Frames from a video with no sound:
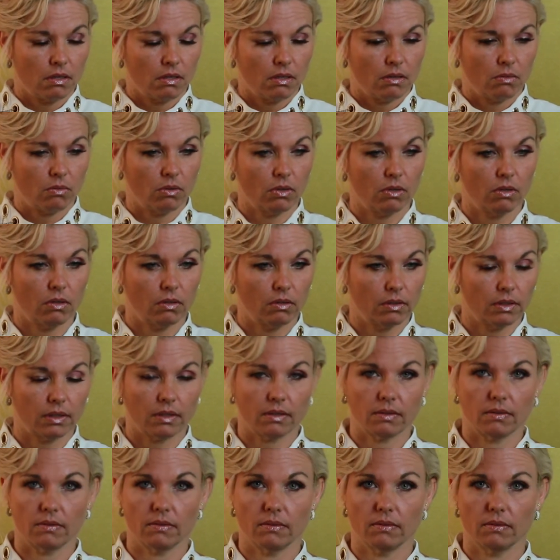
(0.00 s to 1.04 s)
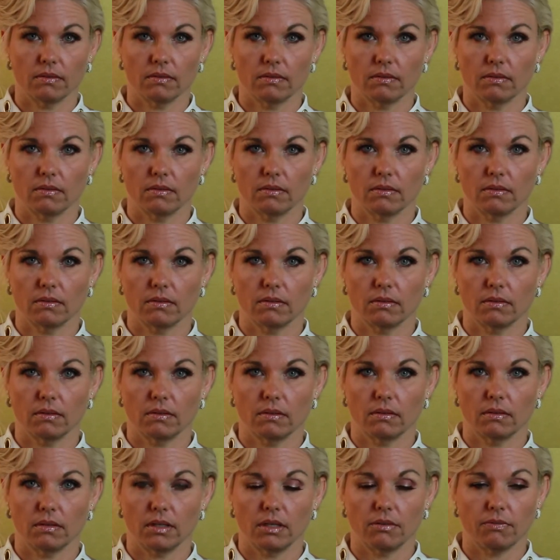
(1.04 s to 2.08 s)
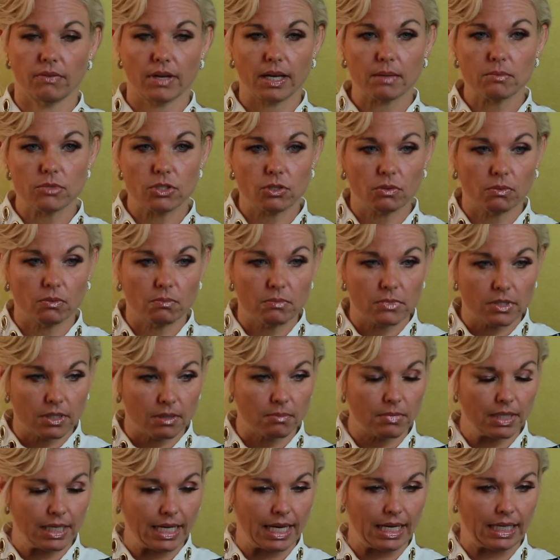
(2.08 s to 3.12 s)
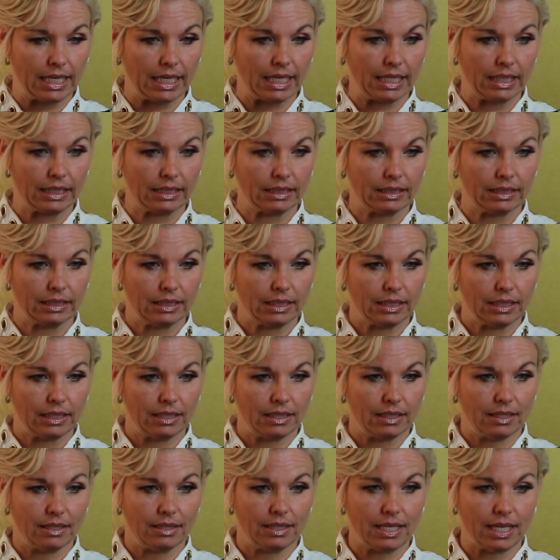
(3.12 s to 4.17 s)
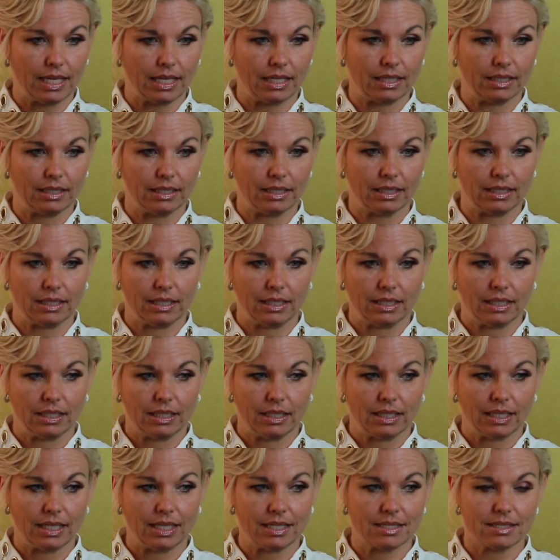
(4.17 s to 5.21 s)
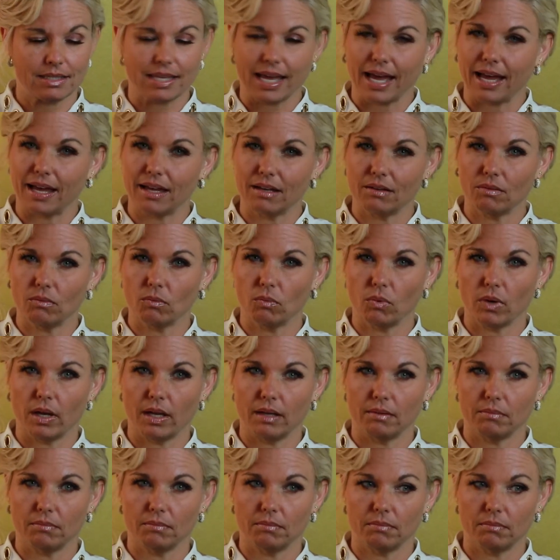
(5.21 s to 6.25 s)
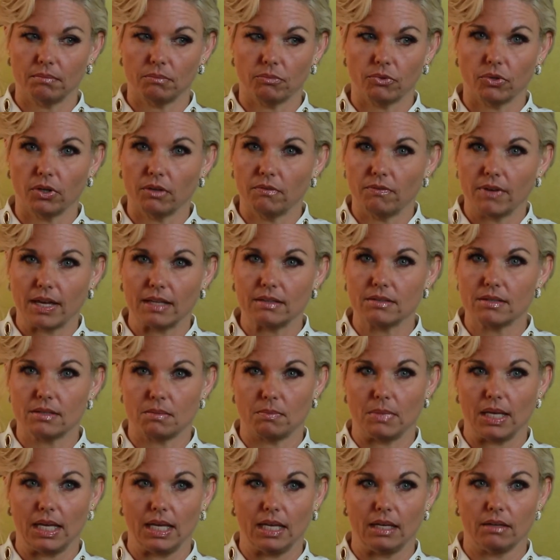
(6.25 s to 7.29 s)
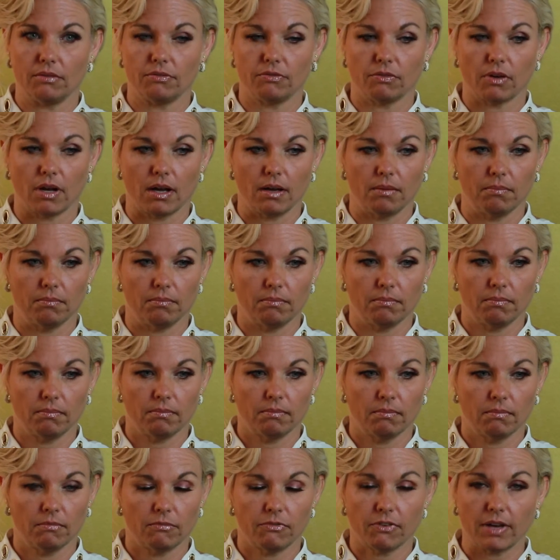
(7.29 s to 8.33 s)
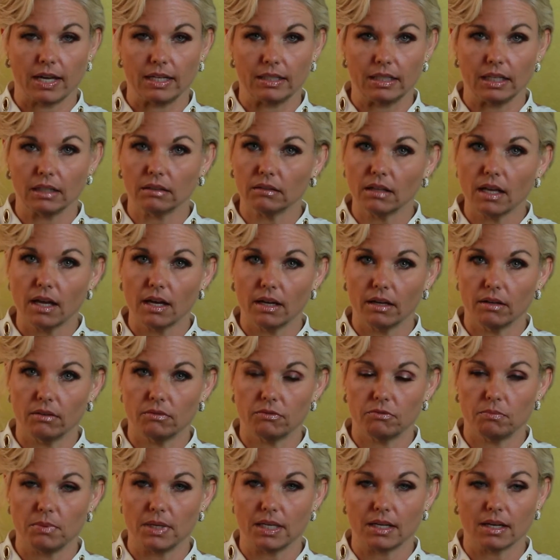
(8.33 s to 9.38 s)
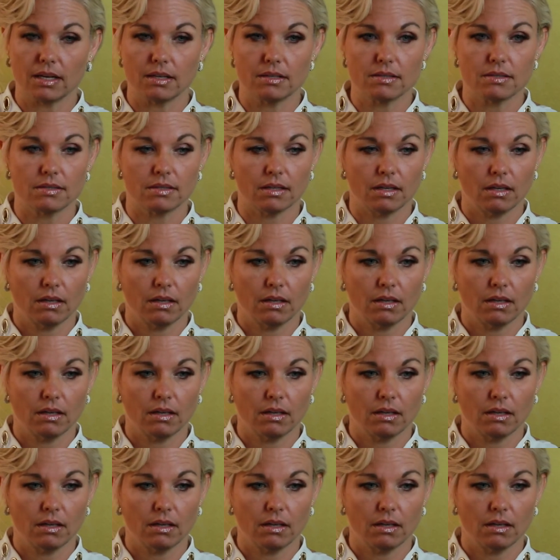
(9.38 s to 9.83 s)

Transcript: well, if I'm too intimidating, then is that what prevents me from finding love? Because